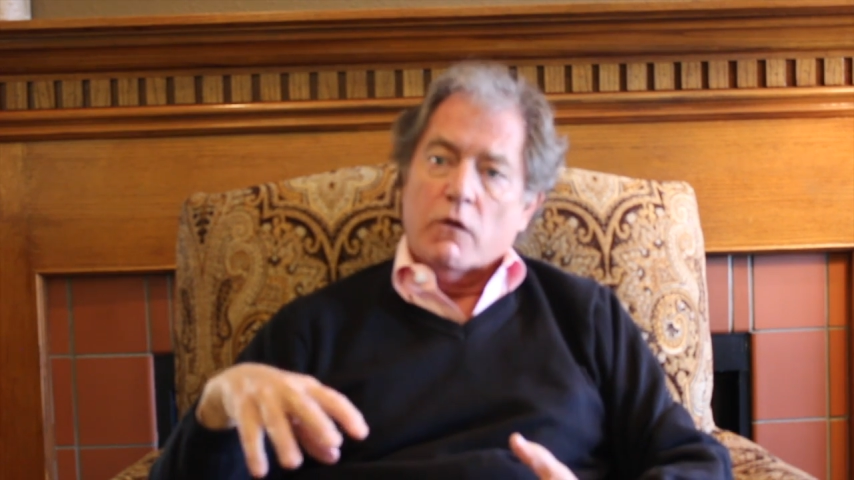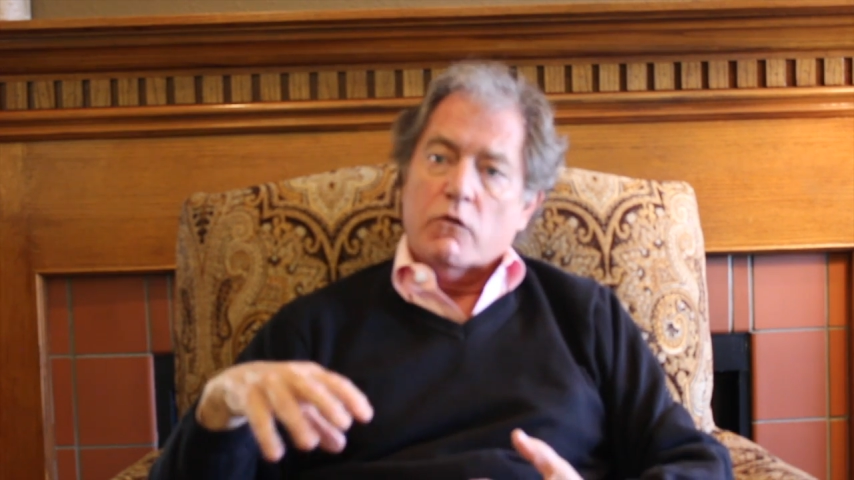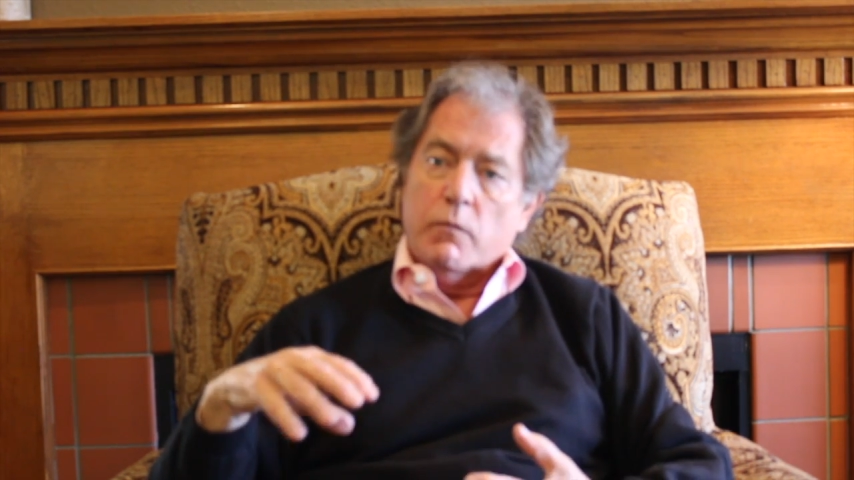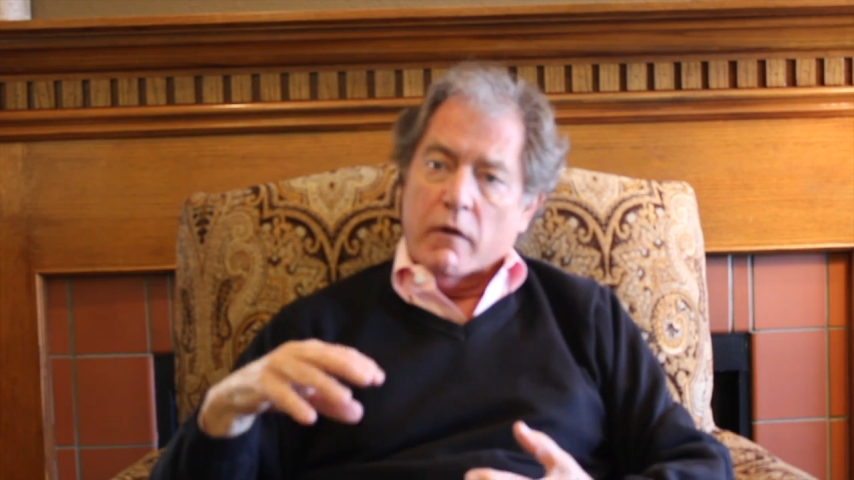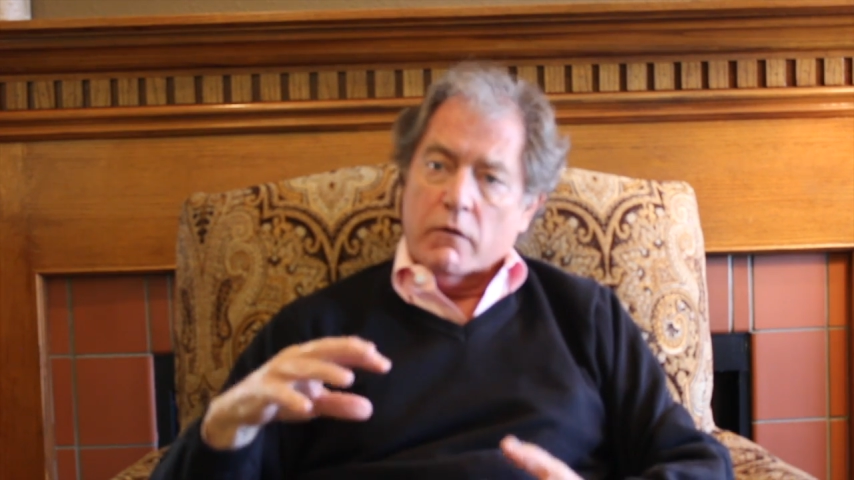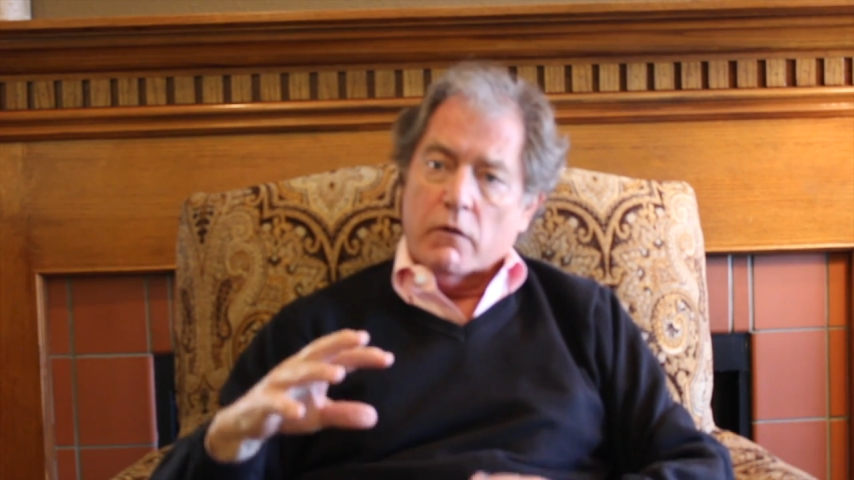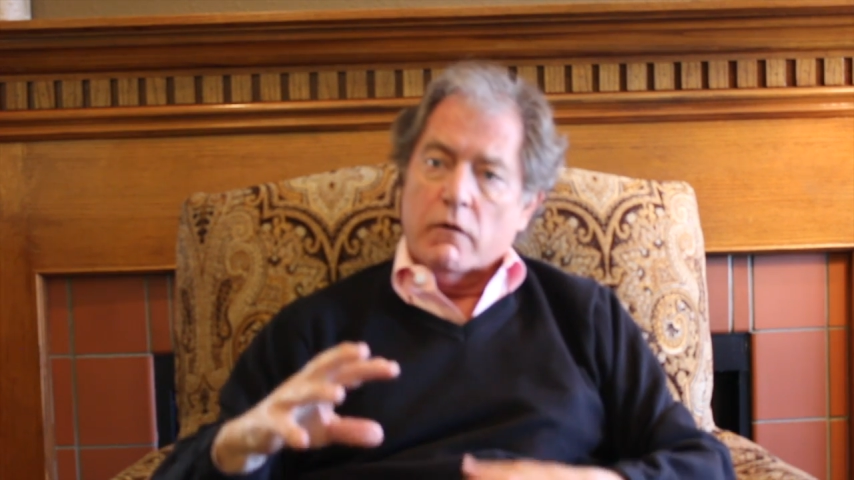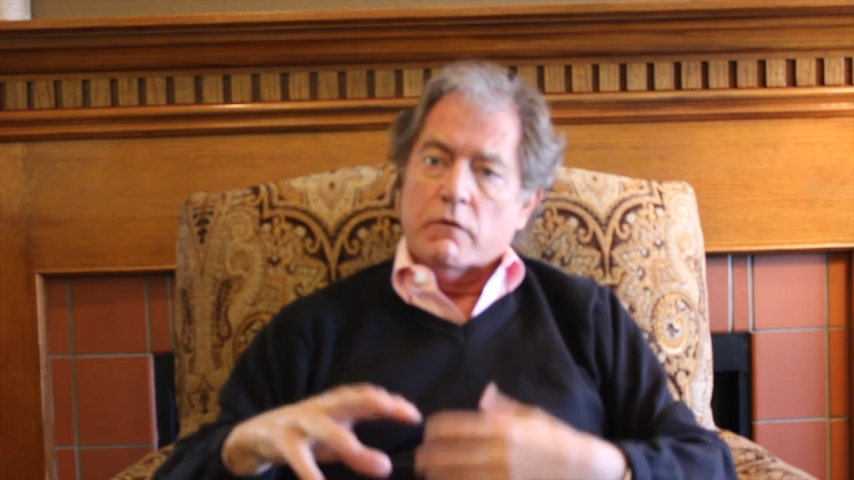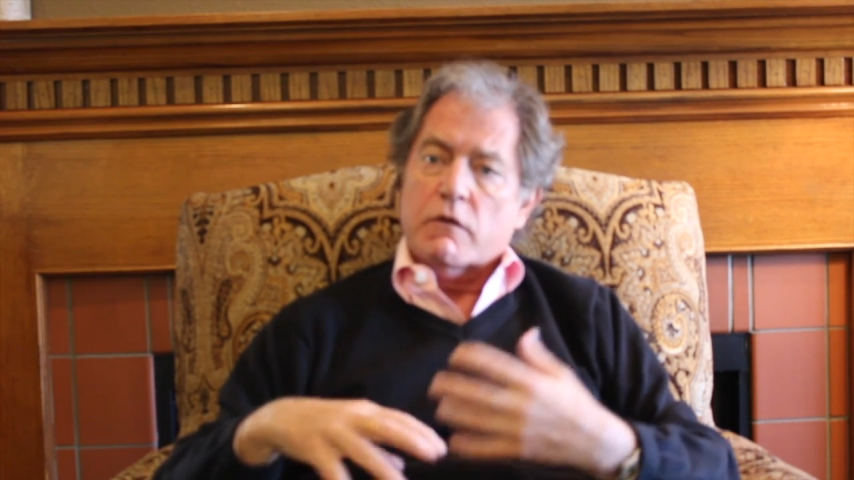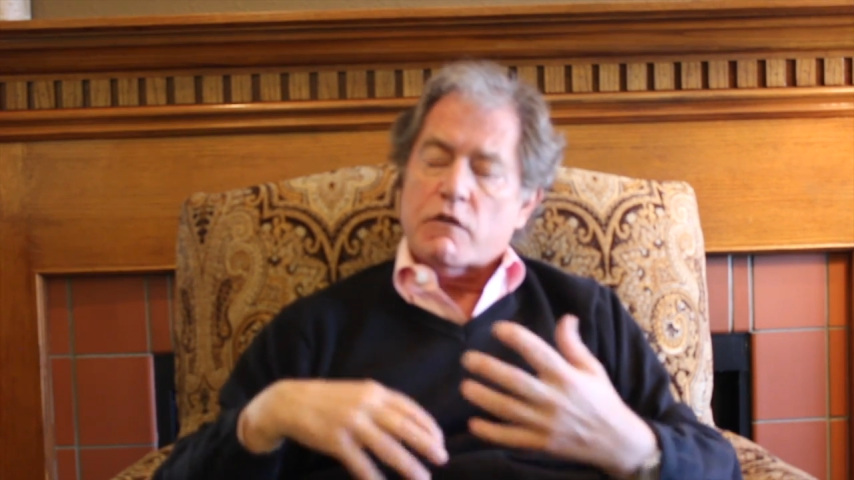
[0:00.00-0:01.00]
to mental
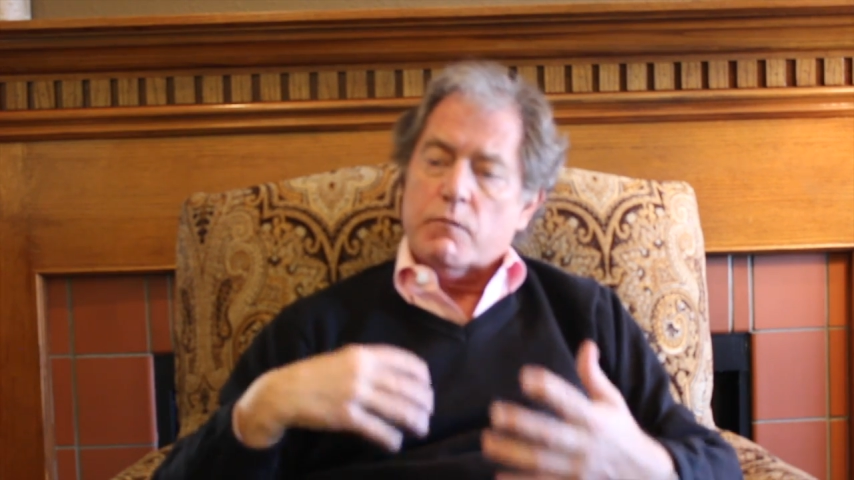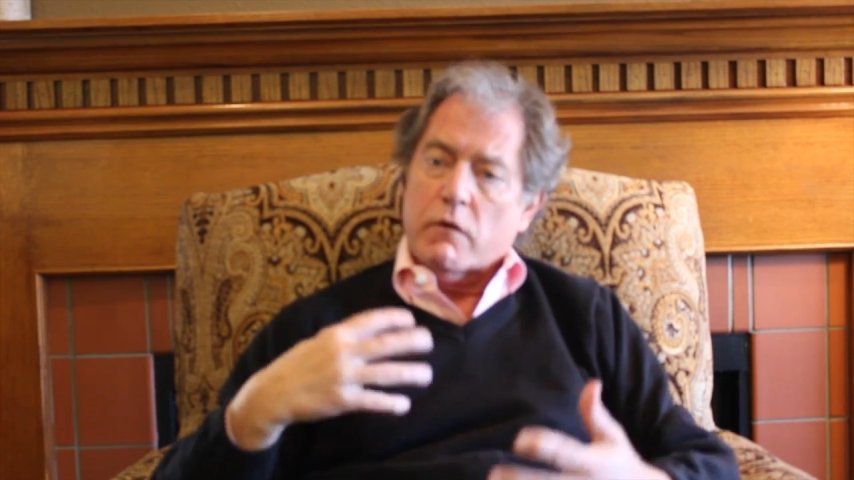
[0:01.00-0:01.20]
illness,